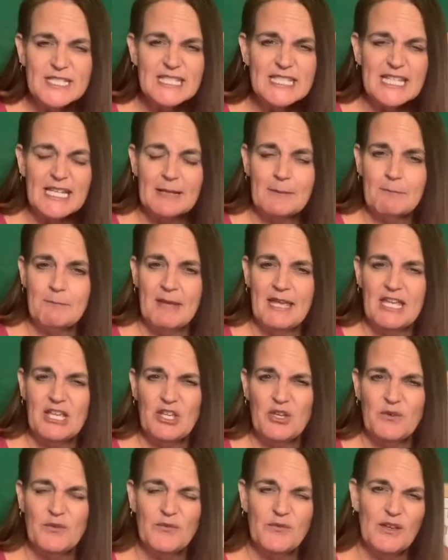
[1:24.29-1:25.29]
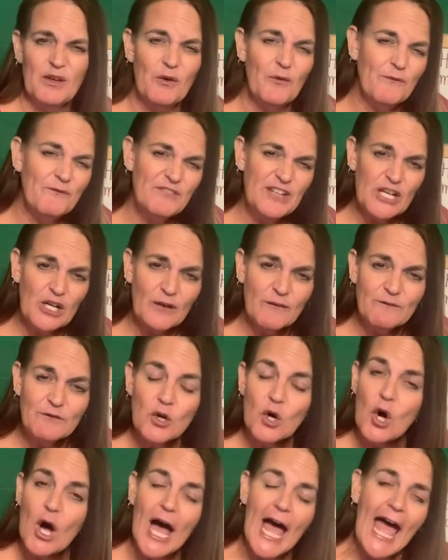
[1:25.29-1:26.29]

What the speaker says: Did it make you feel fearful?